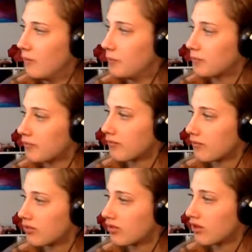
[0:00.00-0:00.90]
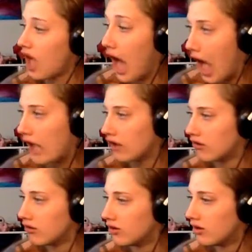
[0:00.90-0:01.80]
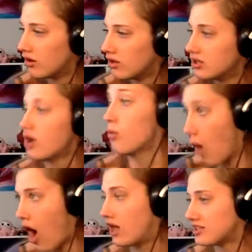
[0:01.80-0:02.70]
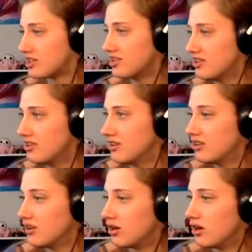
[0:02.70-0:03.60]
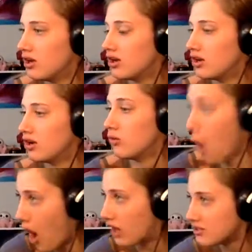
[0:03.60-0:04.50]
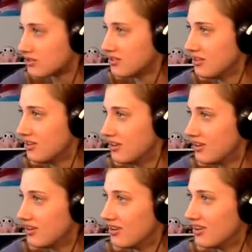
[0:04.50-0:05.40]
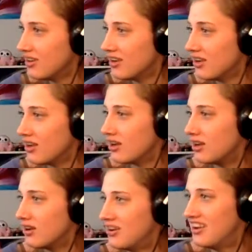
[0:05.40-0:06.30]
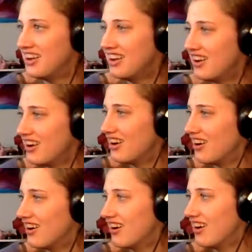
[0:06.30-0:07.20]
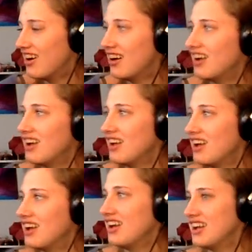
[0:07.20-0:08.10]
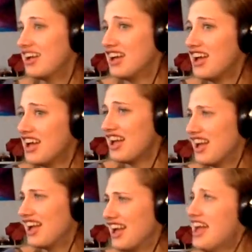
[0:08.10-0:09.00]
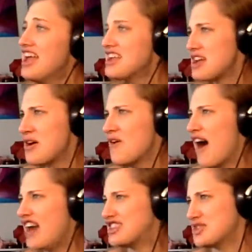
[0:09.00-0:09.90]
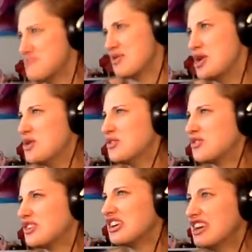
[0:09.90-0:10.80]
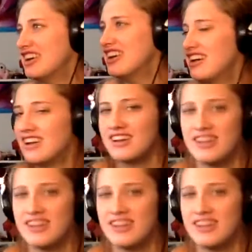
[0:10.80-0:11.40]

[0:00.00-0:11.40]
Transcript: I I was want was want was now was past. You want to move? Oh my god.